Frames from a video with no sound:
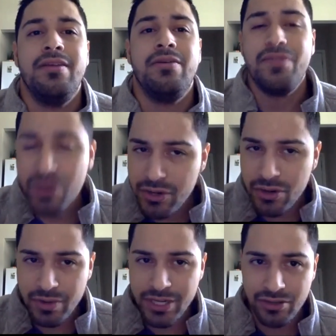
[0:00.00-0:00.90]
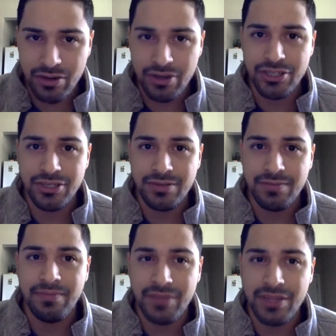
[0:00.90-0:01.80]
If you do your research,
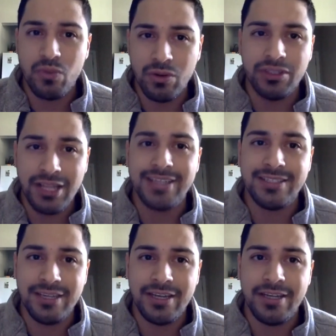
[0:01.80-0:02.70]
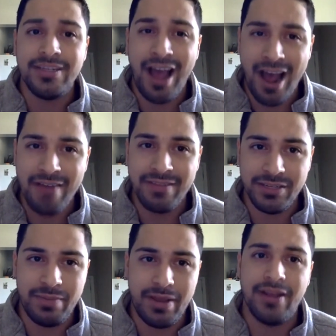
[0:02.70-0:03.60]
these world class cities have
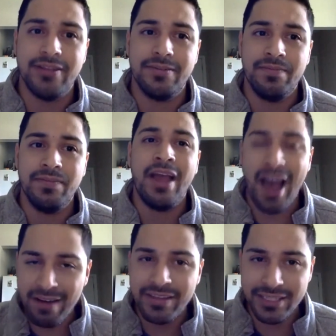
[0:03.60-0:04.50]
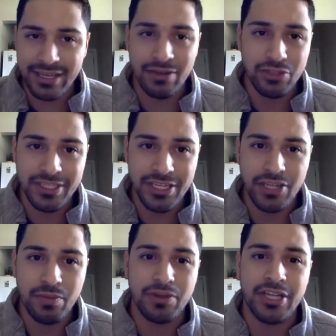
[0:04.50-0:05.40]
these bans, have these
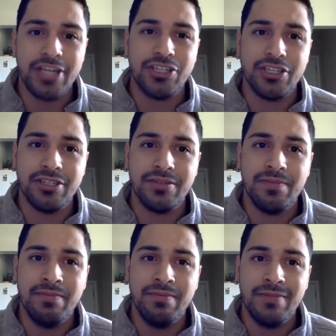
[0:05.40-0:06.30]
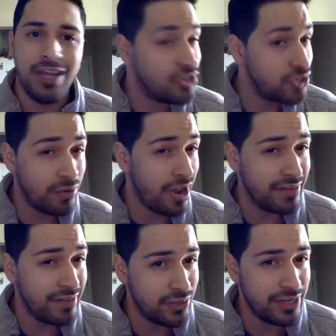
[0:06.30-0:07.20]
LGBTQ protections. They don't have
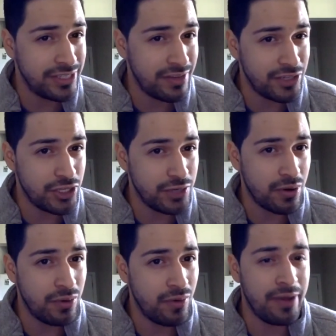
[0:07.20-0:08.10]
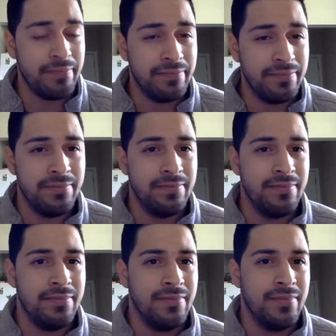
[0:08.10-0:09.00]
the 287G program.
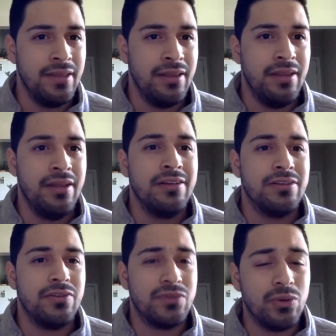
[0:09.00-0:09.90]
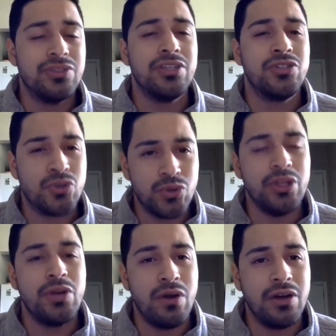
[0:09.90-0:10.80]
So if Tulsa
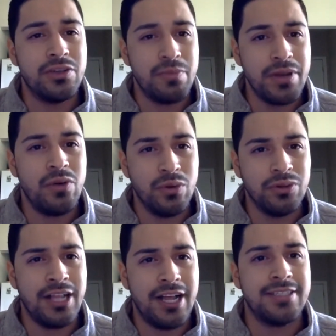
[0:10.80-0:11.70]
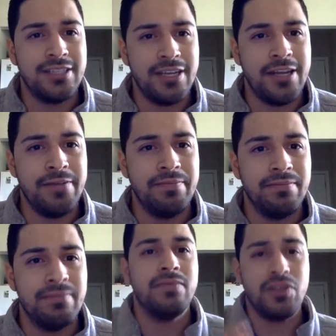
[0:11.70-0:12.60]
truly wants to be a world class city,
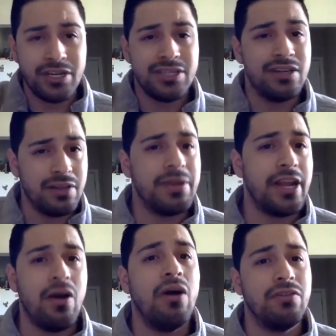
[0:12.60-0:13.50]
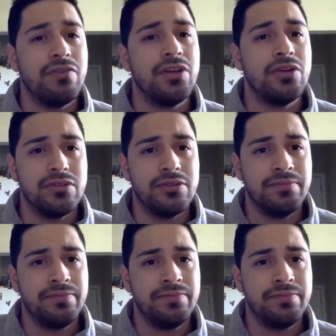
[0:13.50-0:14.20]
you need to eliminate all of those.